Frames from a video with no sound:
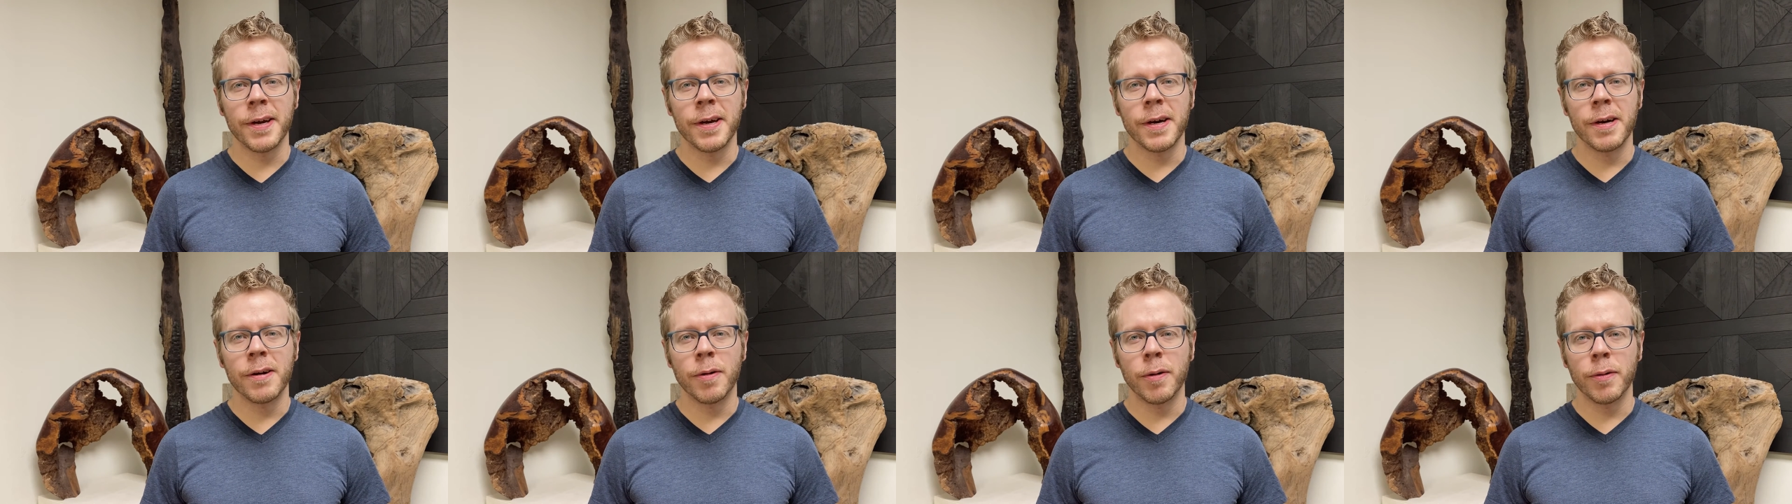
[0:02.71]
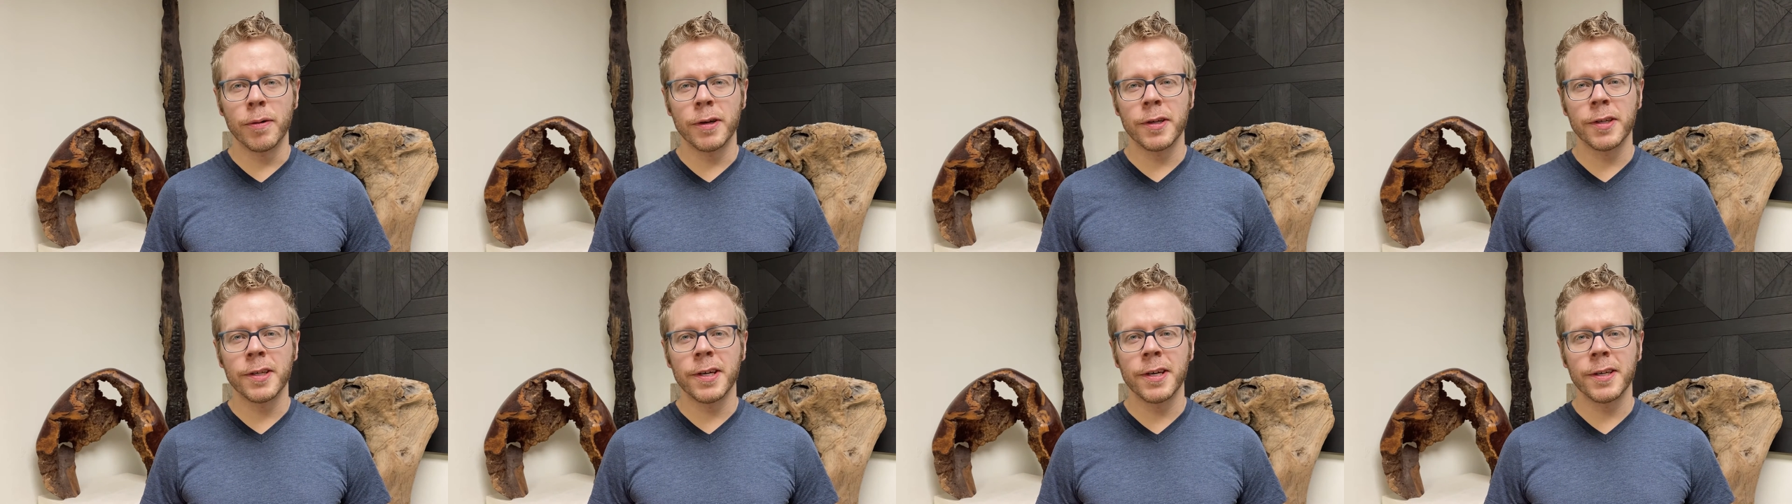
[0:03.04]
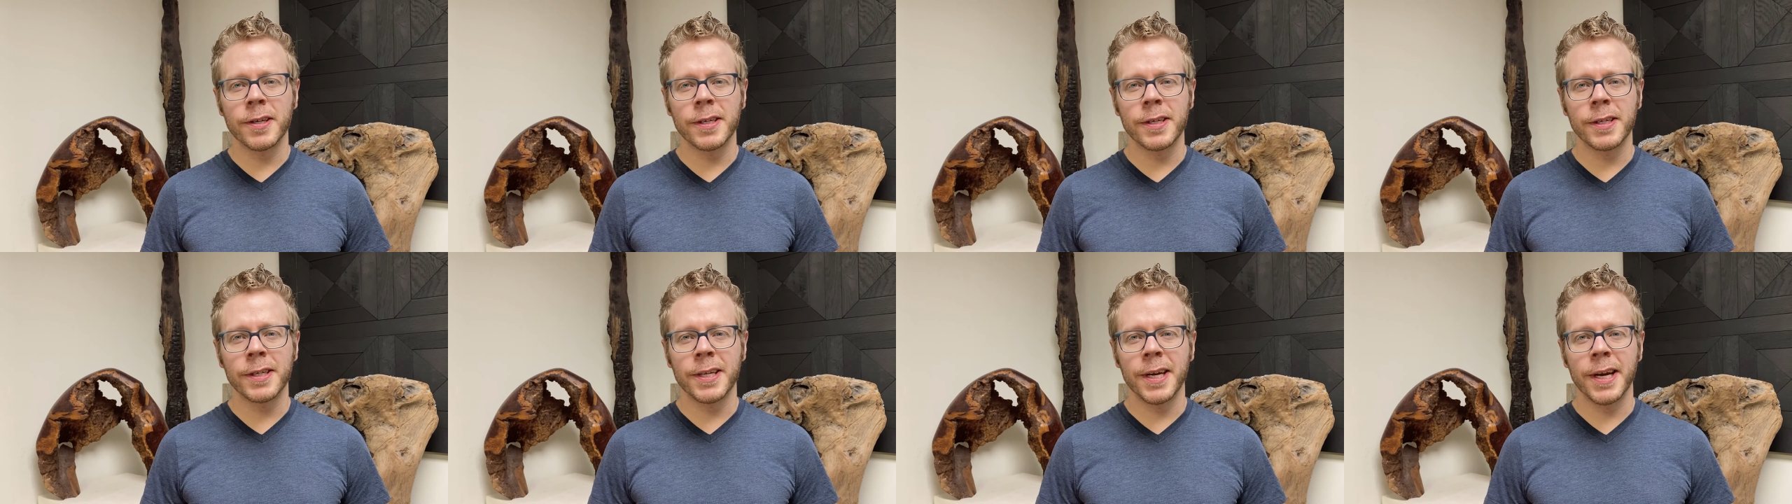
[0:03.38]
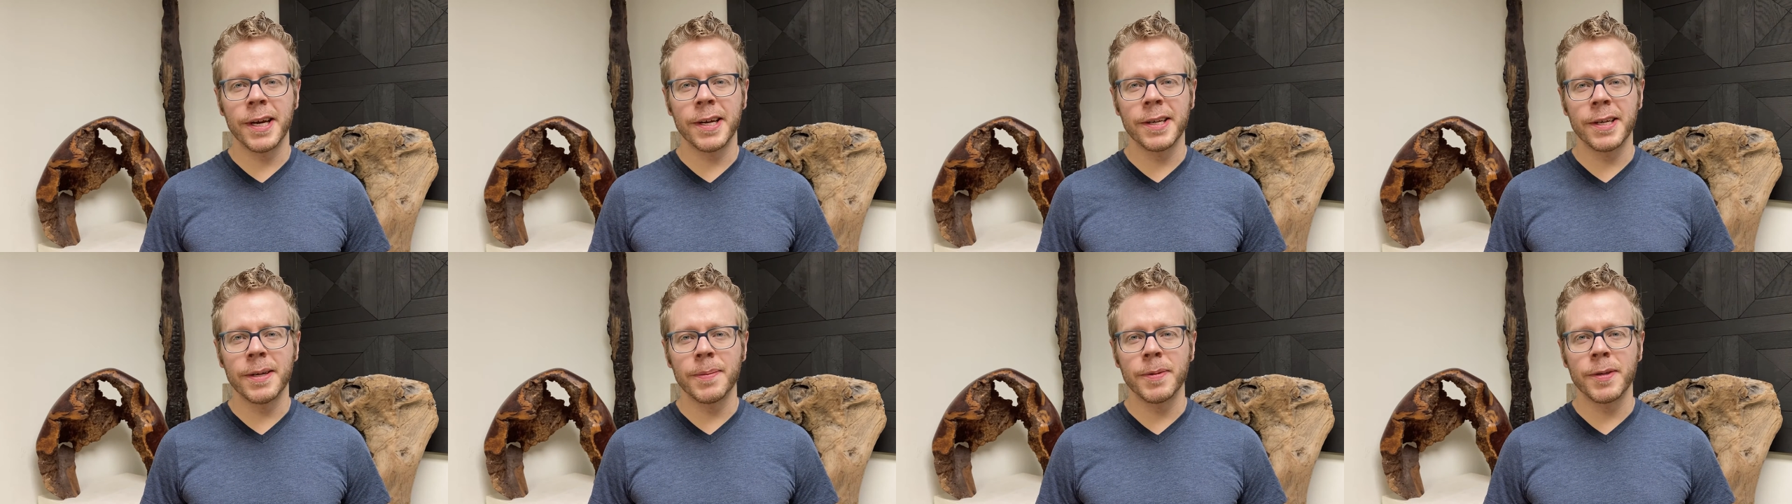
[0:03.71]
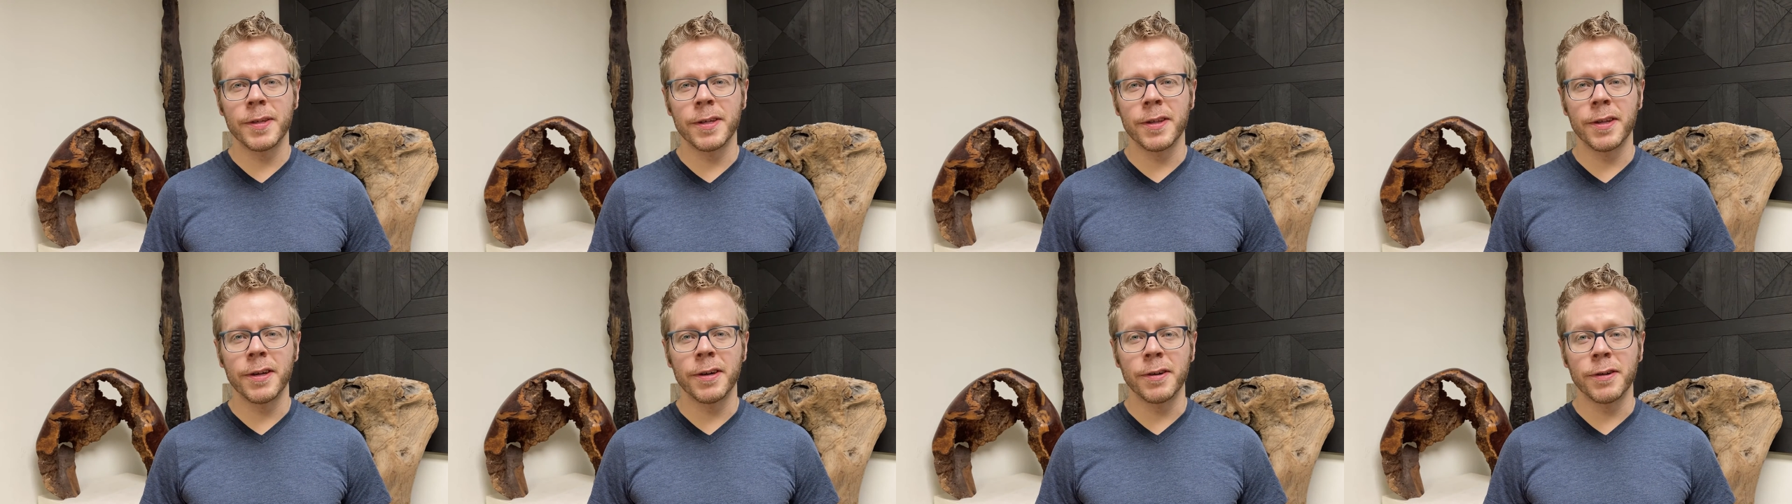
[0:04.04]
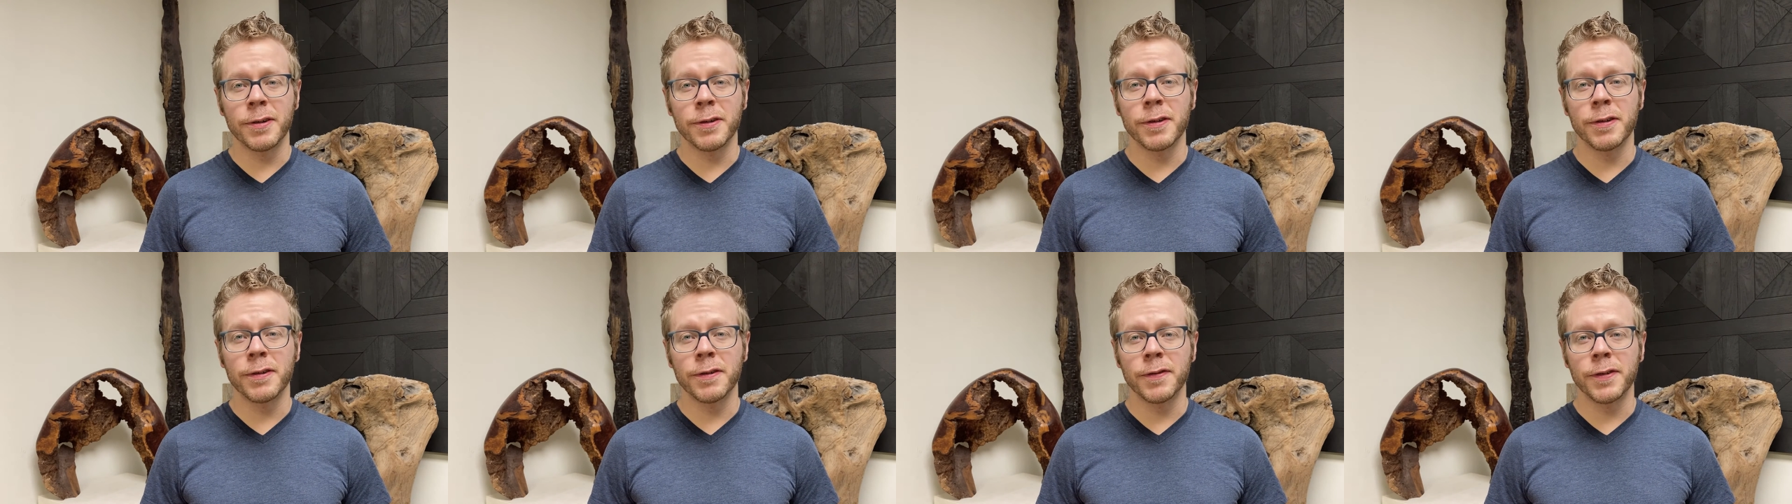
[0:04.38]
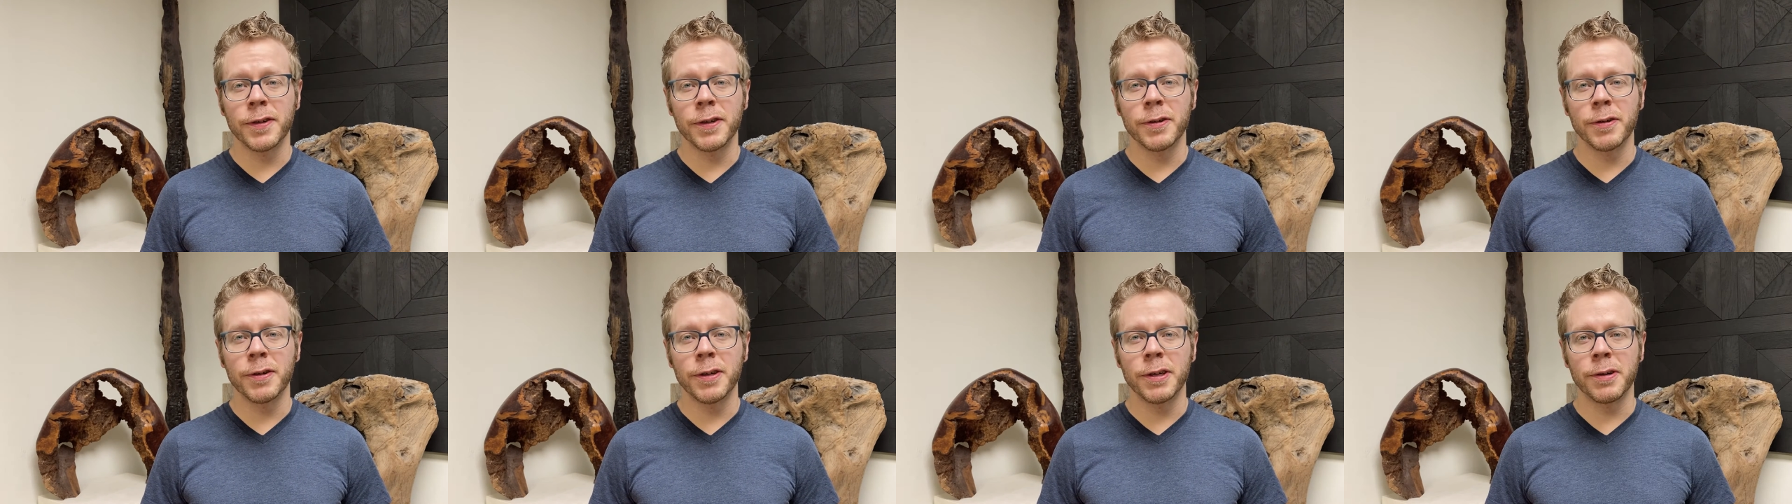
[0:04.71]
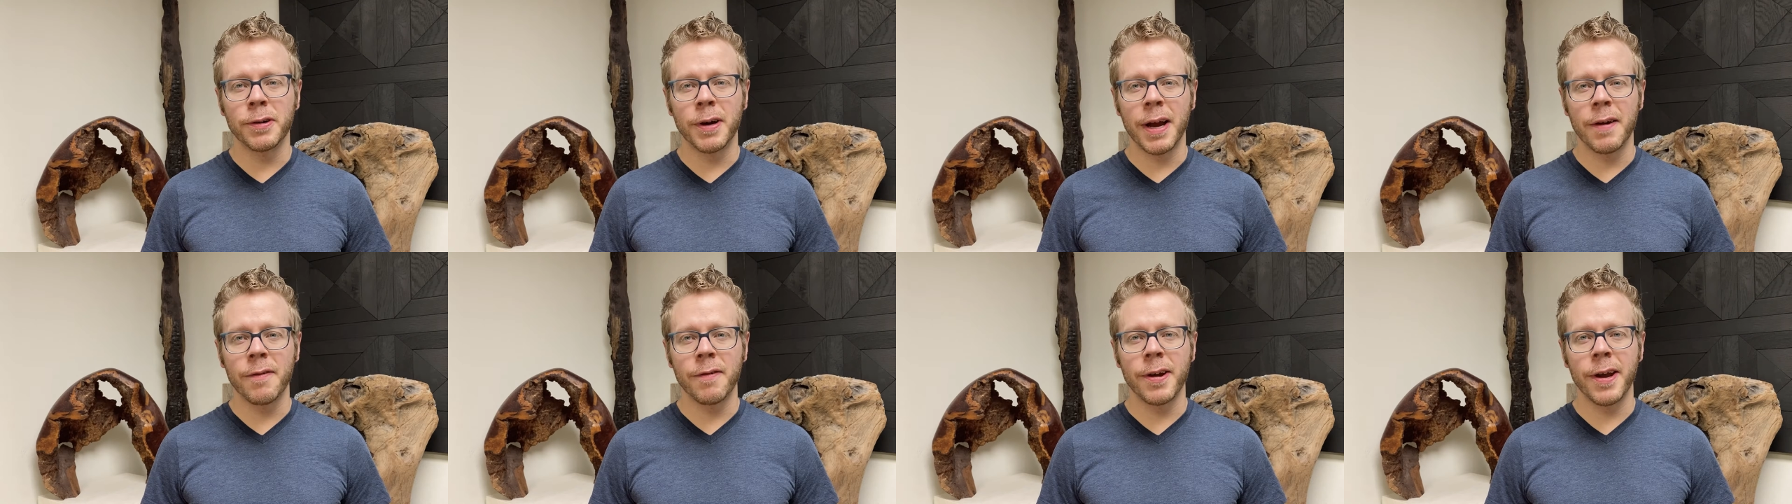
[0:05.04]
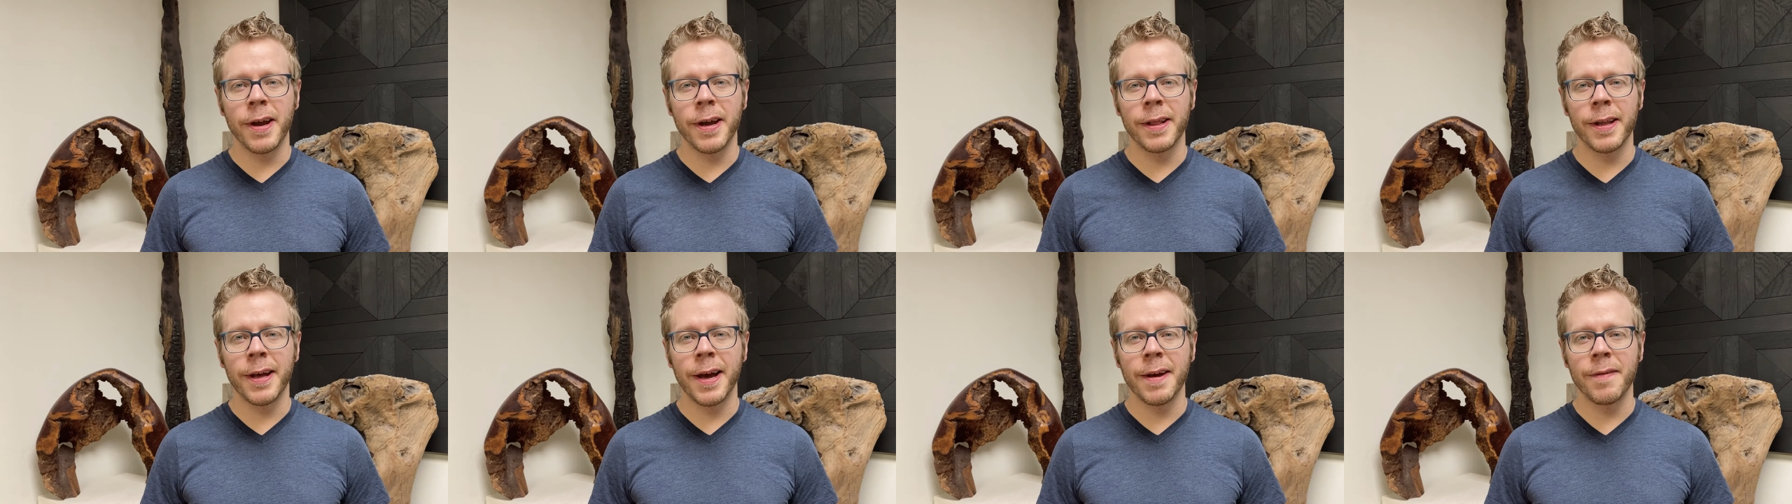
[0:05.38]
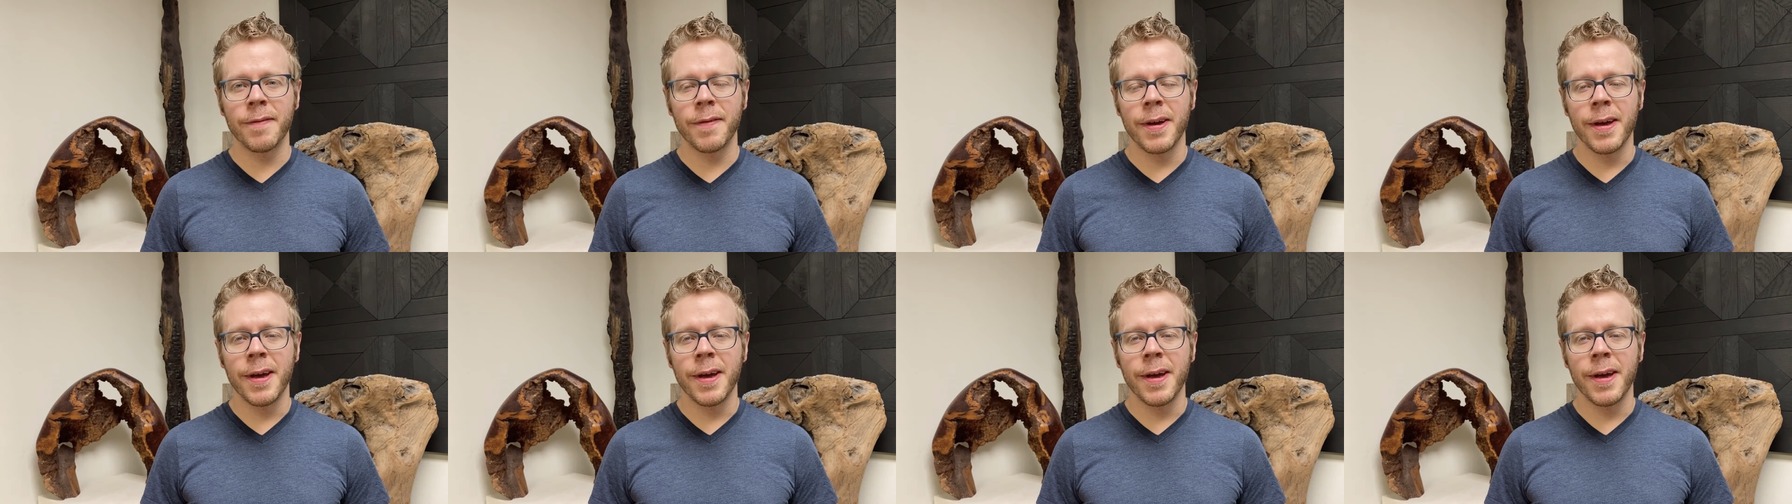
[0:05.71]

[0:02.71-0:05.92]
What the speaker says: where we're discussing tech tips that are useful for you in your everyday life